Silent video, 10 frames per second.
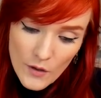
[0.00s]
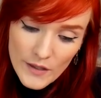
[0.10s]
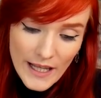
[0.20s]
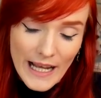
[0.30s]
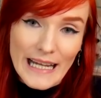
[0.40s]

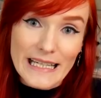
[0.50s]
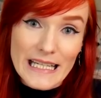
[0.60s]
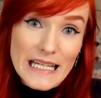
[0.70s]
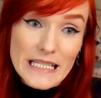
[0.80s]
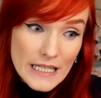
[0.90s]
okay, I
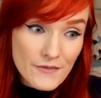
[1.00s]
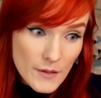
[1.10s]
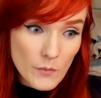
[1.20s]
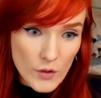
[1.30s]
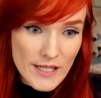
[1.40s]
need to give
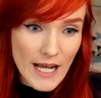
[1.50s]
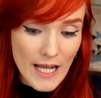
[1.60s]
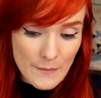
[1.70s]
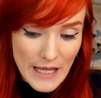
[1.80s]
them more time